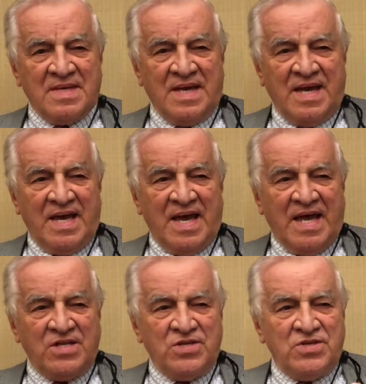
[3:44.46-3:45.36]
Tell,
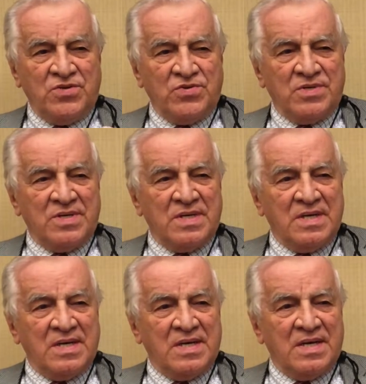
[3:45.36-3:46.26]
tell us about your
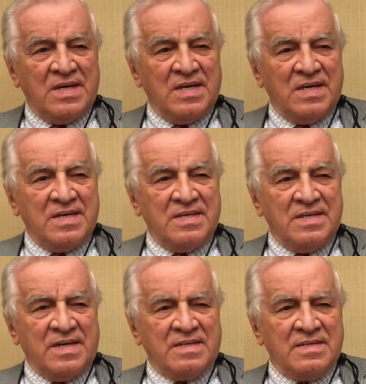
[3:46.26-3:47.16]
first
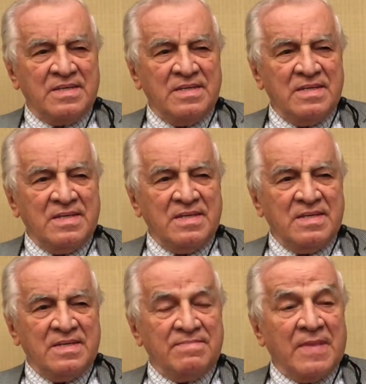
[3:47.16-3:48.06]
beagle yeah. dog.
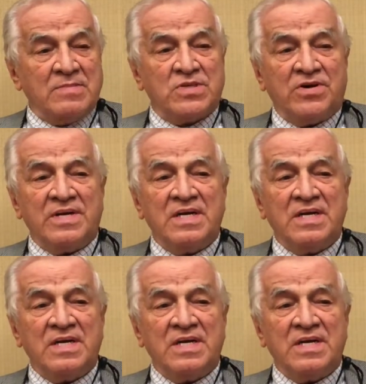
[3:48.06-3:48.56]
I'm sorry?